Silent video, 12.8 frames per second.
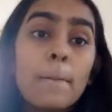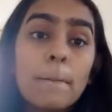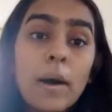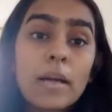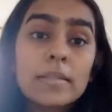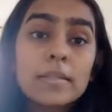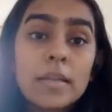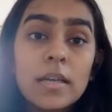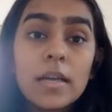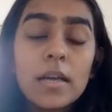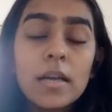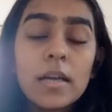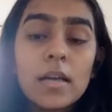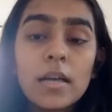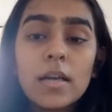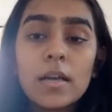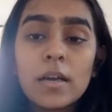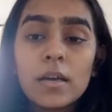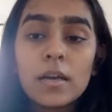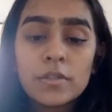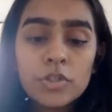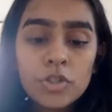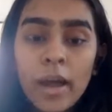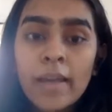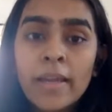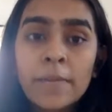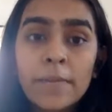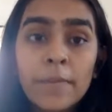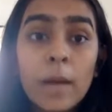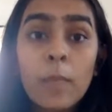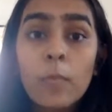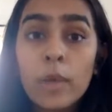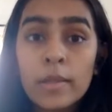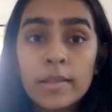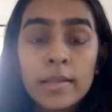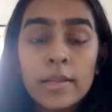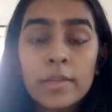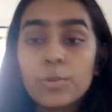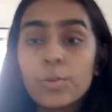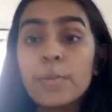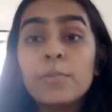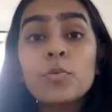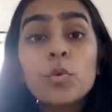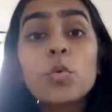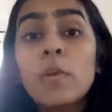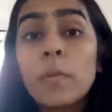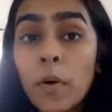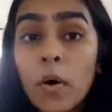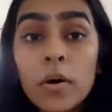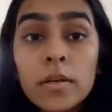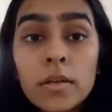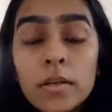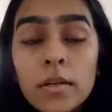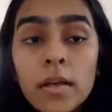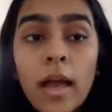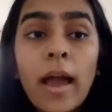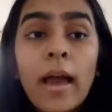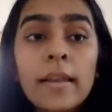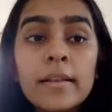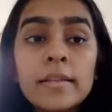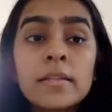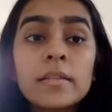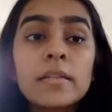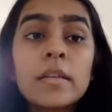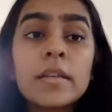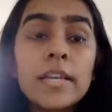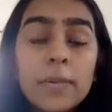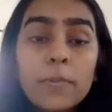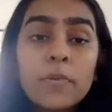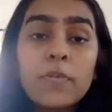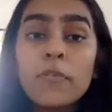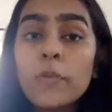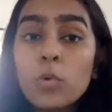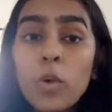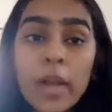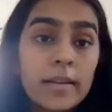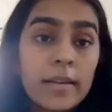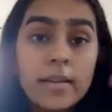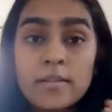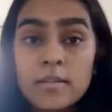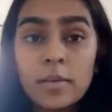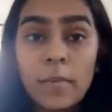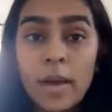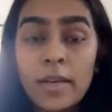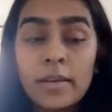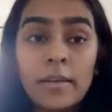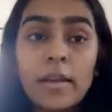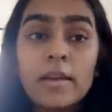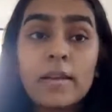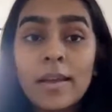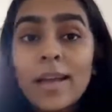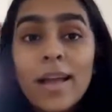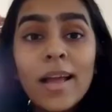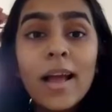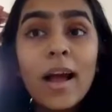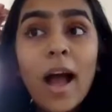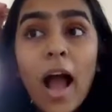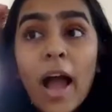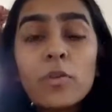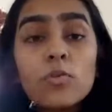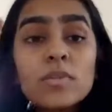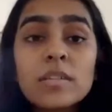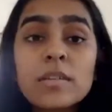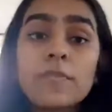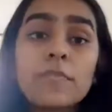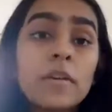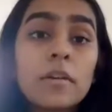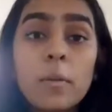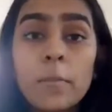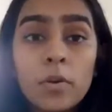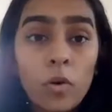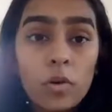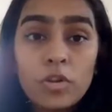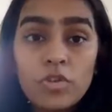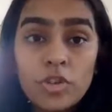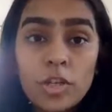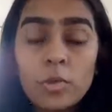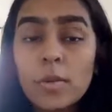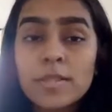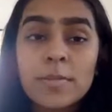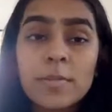But try and pick up one thing to improve upon and keep a few headings in mind, right? Like, I use a different terminology to